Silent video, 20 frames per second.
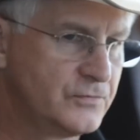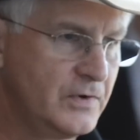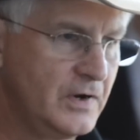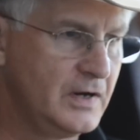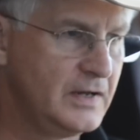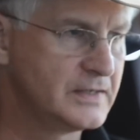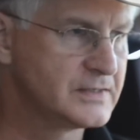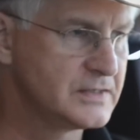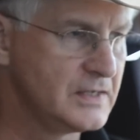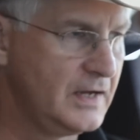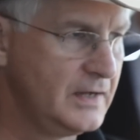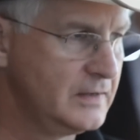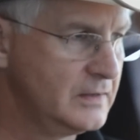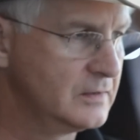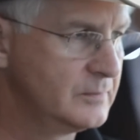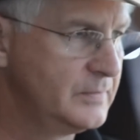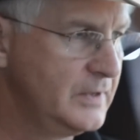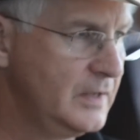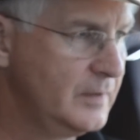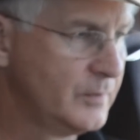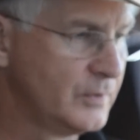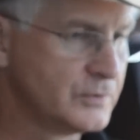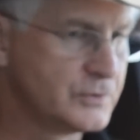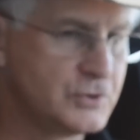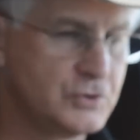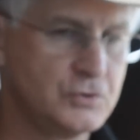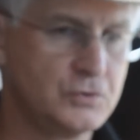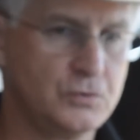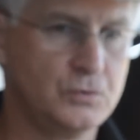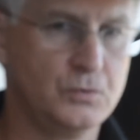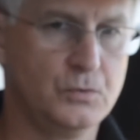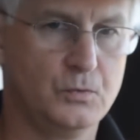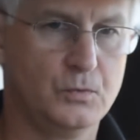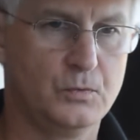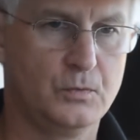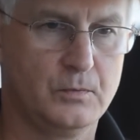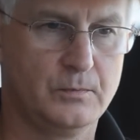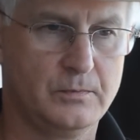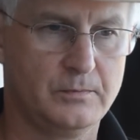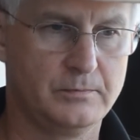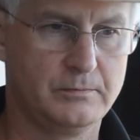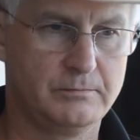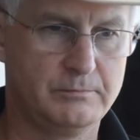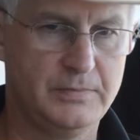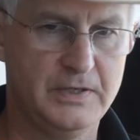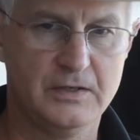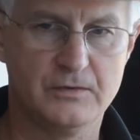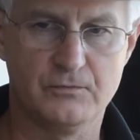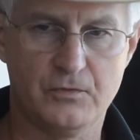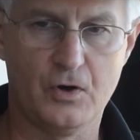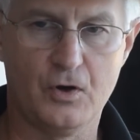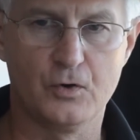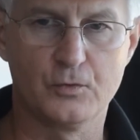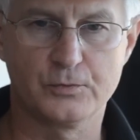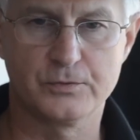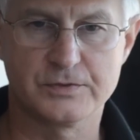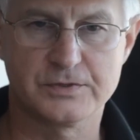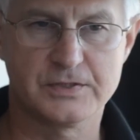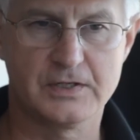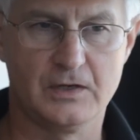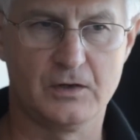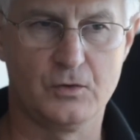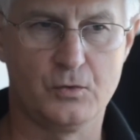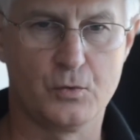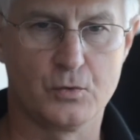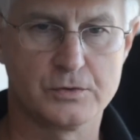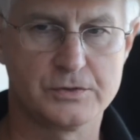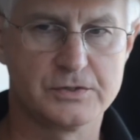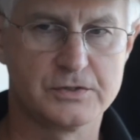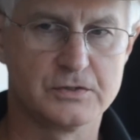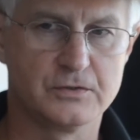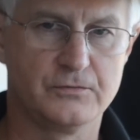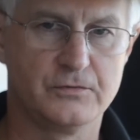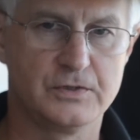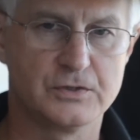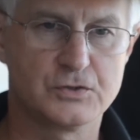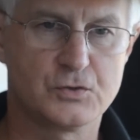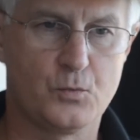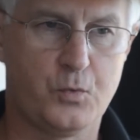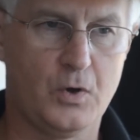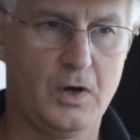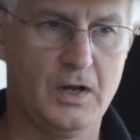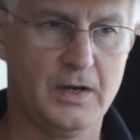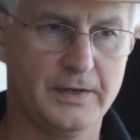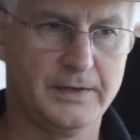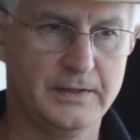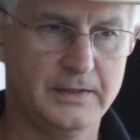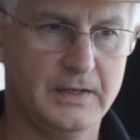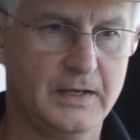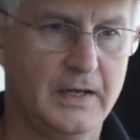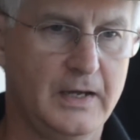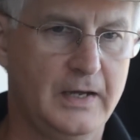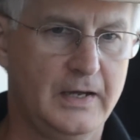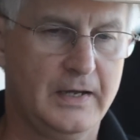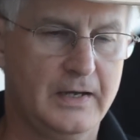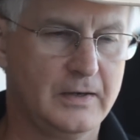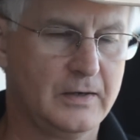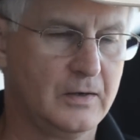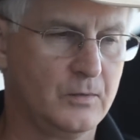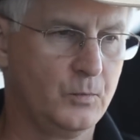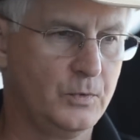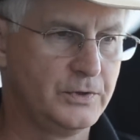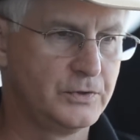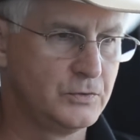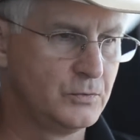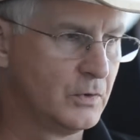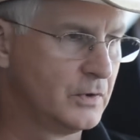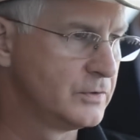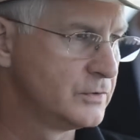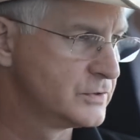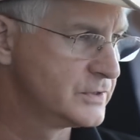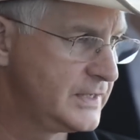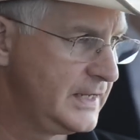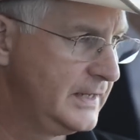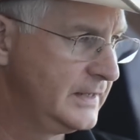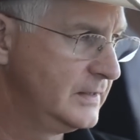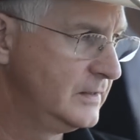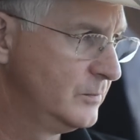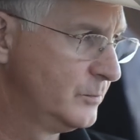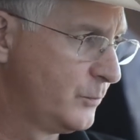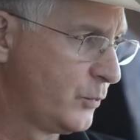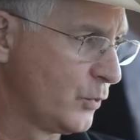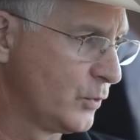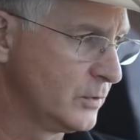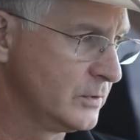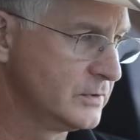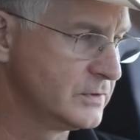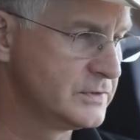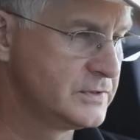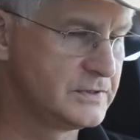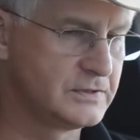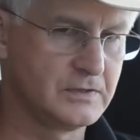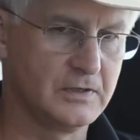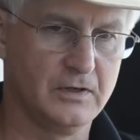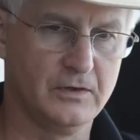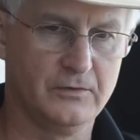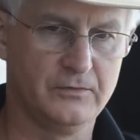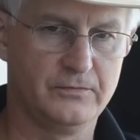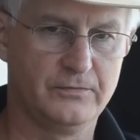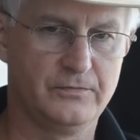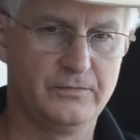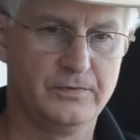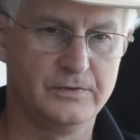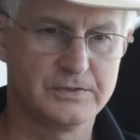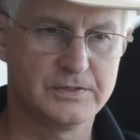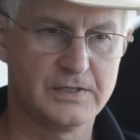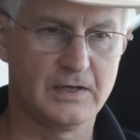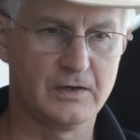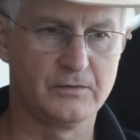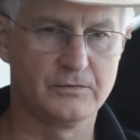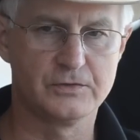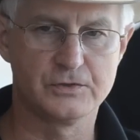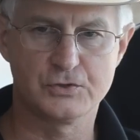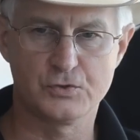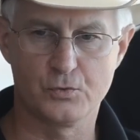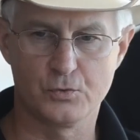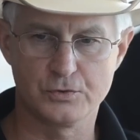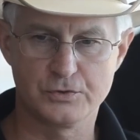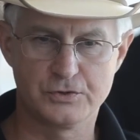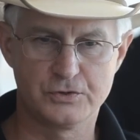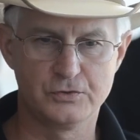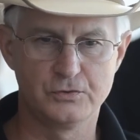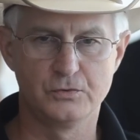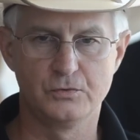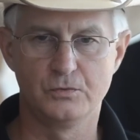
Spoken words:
very exciting to be able to be involved with the sale of horses of this quality. We do understand the importance of the sale of this horse